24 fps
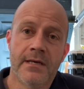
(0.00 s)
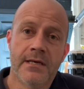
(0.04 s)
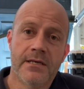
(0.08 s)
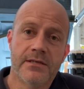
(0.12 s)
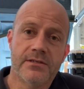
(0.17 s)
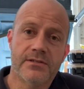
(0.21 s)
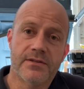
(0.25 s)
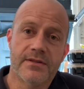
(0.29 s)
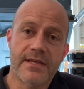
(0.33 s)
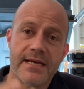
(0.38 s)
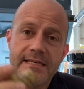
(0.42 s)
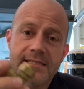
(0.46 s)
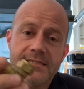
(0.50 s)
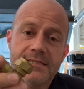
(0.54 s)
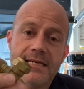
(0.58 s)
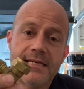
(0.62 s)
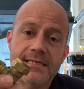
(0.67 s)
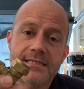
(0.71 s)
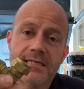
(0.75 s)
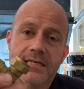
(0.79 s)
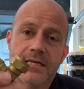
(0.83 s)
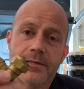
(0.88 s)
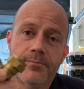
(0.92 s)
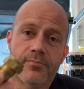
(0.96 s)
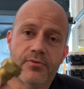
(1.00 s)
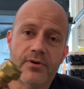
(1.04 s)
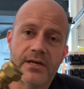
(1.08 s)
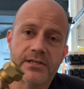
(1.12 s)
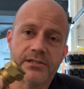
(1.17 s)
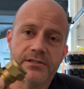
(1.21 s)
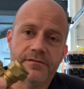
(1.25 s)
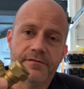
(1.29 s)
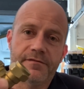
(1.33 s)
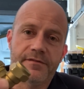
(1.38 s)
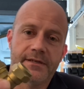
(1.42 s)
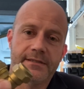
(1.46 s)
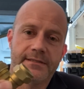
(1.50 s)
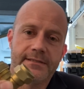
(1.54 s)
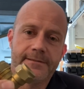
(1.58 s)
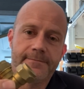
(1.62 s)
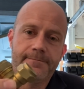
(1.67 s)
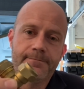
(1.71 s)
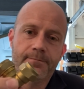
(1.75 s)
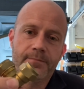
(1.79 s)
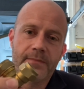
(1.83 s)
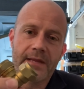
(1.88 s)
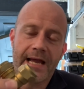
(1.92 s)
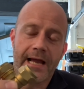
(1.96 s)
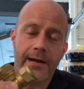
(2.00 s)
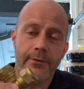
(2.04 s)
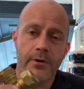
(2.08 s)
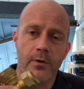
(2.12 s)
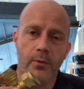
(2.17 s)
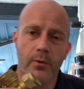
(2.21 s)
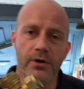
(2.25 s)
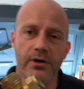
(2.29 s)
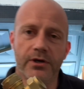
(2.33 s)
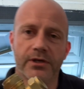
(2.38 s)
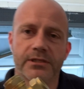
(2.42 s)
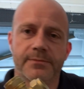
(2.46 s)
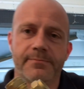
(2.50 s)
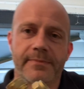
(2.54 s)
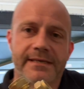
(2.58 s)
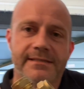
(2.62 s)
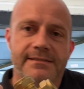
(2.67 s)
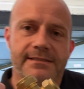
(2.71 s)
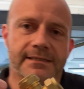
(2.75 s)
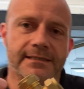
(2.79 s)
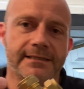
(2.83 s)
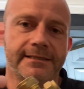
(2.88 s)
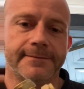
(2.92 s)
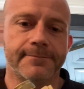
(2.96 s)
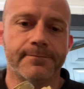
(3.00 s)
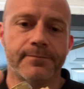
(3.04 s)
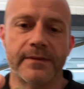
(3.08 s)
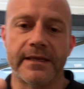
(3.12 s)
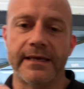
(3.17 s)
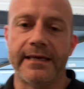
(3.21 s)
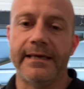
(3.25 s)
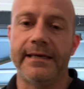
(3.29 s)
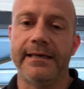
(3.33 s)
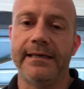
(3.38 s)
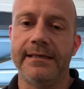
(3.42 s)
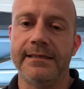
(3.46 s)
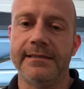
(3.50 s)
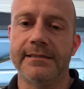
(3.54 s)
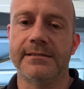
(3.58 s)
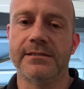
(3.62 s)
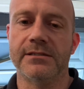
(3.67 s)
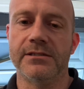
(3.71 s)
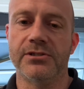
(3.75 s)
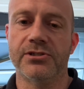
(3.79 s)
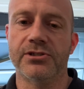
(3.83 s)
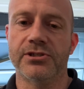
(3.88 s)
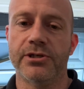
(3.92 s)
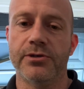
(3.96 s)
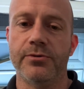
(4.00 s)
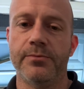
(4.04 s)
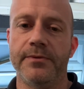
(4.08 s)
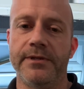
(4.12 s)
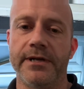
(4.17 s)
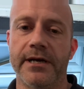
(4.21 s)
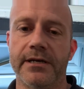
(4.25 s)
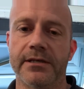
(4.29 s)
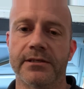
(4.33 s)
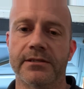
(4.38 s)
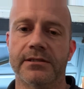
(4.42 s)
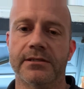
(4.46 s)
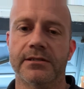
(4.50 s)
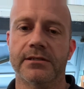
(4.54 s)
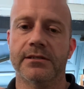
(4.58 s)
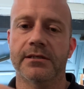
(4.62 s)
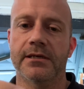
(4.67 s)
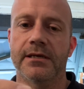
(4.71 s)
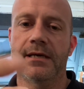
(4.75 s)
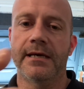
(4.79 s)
So this is a compression fitting. How it works basically is there's two nuts.